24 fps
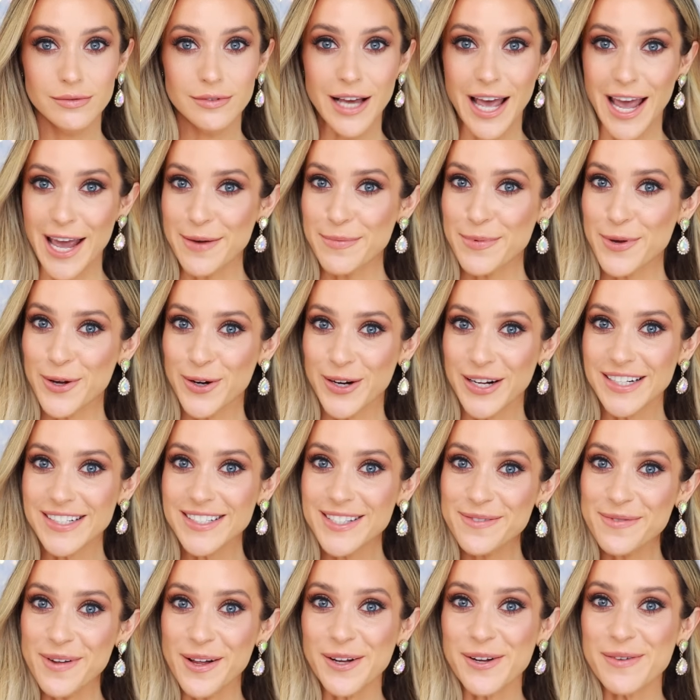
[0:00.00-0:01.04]
Hey
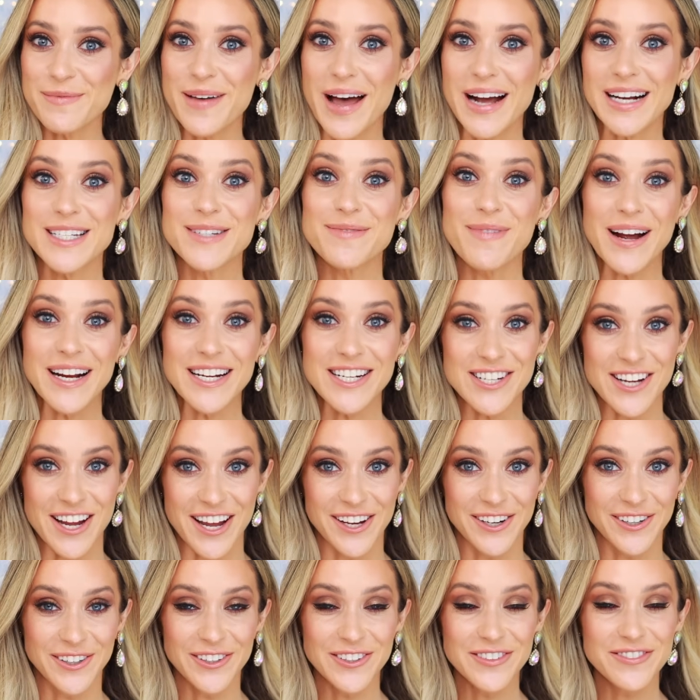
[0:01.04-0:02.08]
beauties, welcome back to my
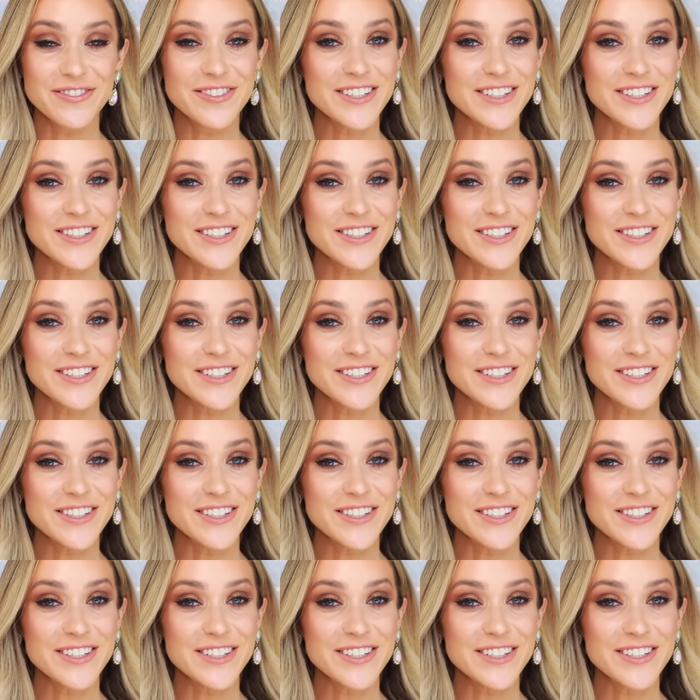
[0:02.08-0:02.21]
channel.